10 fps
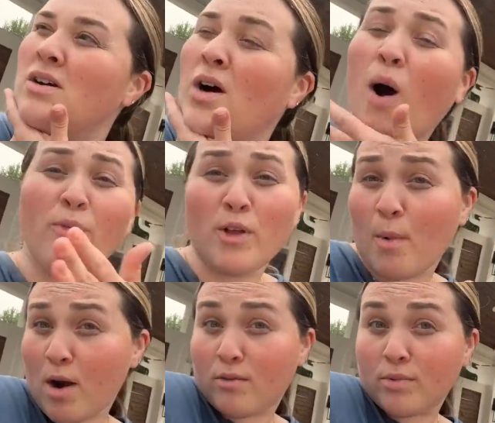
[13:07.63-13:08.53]
hopefully
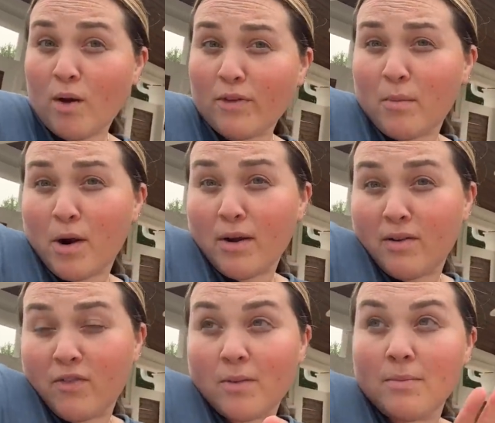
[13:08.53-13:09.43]
tomorrow, hopefully tomorrow I can
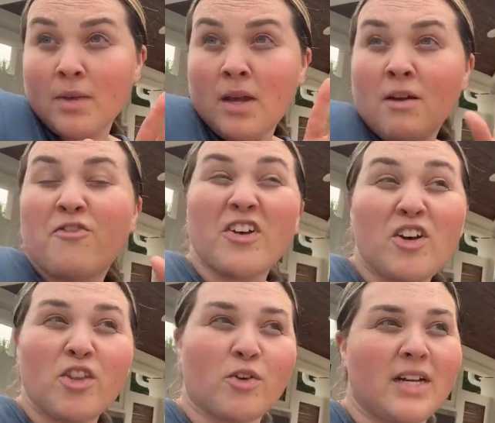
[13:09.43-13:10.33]
film, fill
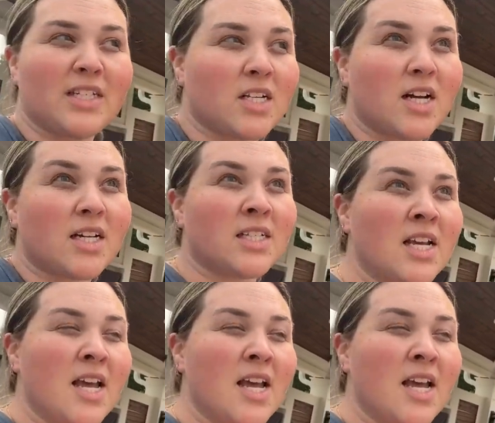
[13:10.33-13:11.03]
the green stalks.